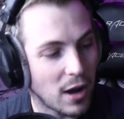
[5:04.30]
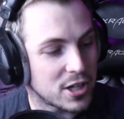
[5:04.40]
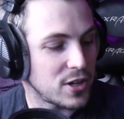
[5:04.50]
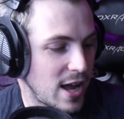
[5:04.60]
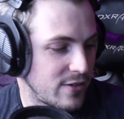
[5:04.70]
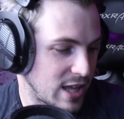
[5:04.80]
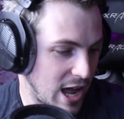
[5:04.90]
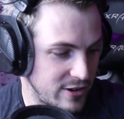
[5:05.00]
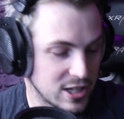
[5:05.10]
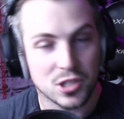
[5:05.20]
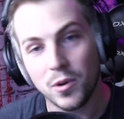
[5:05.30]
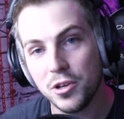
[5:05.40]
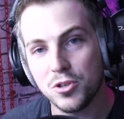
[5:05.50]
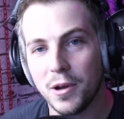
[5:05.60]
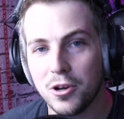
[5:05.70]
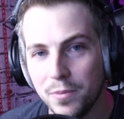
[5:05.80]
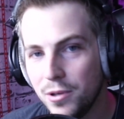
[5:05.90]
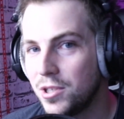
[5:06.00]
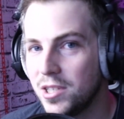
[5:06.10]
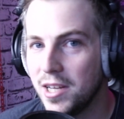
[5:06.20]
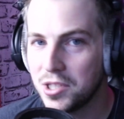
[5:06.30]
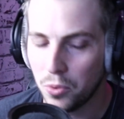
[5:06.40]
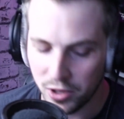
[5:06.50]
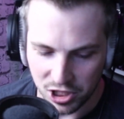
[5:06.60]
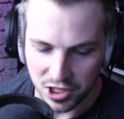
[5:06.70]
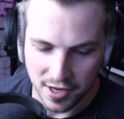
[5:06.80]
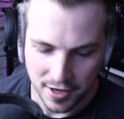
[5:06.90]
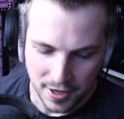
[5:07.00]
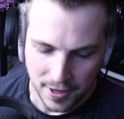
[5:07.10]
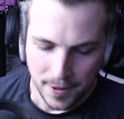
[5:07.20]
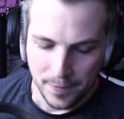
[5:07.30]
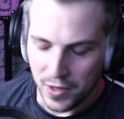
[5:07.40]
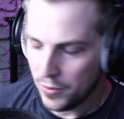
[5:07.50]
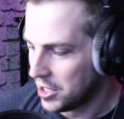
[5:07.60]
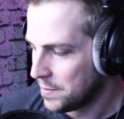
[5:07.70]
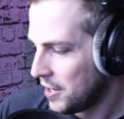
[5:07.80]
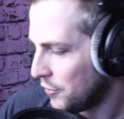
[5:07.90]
I don't have a garage, so I use my computer desk, which is made of